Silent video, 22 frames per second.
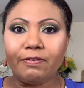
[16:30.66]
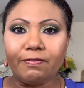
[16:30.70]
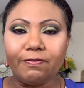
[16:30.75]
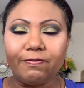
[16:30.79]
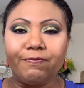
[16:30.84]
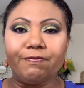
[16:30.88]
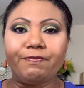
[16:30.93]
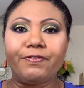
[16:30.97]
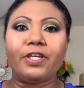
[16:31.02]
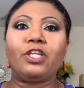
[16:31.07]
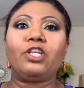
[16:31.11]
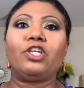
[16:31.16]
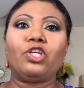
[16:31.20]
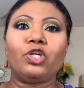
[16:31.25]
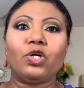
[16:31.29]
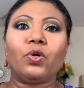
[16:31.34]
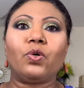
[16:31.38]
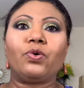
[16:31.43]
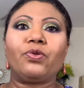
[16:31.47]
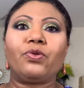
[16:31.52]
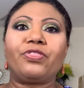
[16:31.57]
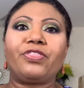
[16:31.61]

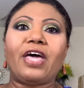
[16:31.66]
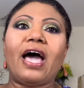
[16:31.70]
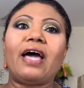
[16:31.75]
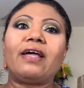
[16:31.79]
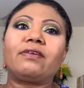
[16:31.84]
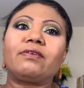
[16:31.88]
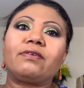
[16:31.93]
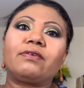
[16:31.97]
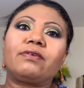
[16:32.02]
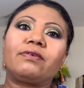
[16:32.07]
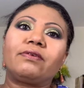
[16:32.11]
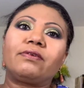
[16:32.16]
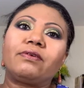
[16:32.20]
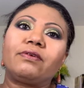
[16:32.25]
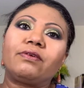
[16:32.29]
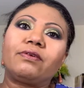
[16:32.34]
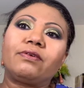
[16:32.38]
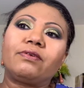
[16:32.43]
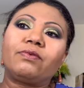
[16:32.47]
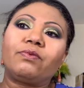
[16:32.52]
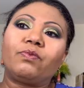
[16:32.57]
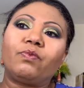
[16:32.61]
video that
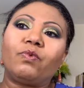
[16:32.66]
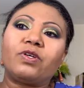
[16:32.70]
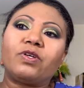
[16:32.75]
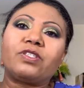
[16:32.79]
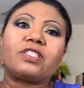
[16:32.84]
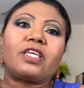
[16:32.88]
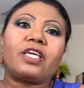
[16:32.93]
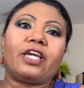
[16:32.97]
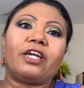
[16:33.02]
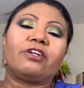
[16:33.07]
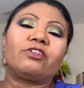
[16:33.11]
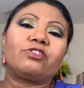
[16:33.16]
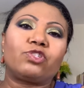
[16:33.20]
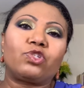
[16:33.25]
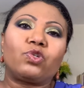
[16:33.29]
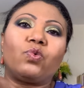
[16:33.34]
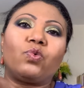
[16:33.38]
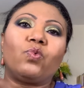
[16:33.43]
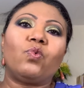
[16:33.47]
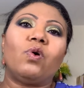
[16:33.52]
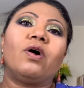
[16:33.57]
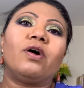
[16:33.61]
was geared
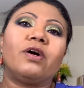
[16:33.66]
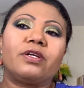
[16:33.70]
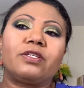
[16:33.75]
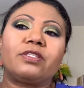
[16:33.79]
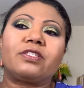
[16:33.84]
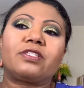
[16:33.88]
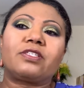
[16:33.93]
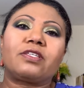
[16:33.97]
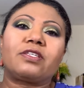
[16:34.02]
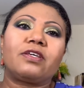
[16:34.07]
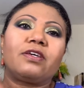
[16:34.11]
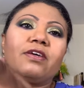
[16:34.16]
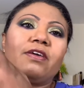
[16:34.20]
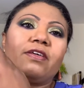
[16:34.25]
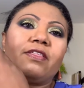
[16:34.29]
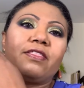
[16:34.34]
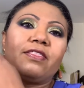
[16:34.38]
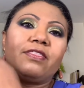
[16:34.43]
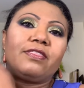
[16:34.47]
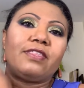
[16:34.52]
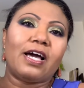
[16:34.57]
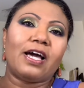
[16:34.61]
towards
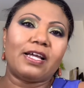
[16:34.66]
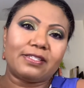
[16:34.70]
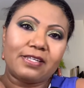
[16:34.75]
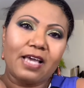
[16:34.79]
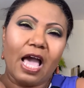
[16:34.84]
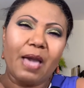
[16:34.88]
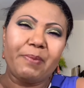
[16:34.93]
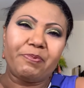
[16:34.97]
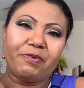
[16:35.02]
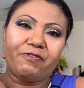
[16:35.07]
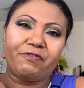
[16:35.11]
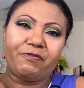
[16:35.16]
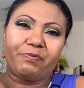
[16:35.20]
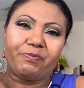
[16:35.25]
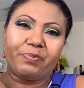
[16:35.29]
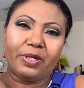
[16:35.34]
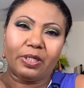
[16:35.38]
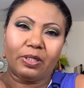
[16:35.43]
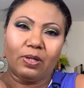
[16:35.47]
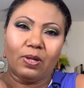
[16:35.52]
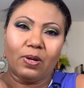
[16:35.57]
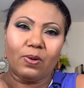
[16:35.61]
that type of
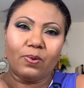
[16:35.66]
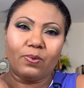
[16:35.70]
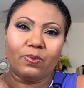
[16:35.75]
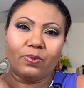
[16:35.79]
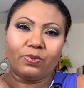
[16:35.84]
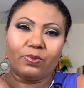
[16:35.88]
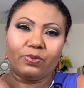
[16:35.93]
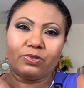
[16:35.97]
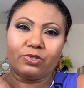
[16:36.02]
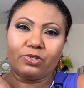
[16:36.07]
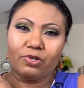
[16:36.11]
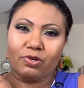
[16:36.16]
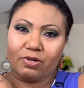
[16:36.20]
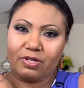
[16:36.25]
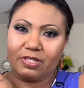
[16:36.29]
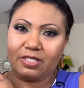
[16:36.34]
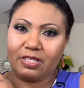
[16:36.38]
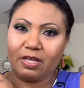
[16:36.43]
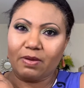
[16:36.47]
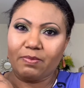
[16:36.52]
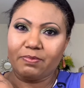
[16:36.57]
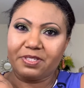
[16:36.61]
pillow. Do you
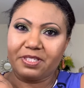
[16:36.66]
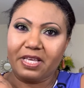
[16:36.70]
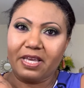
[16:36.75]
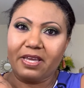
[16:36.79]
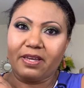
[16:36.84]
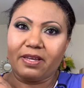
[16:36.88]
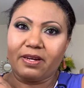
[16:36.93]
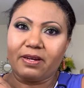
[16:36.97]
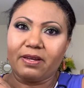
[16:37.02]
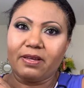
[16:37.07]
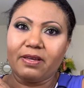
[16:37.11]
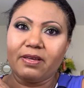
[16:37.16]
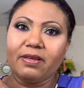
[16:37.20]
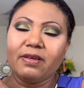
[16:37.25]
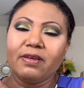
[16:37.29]
understand what I'm saying?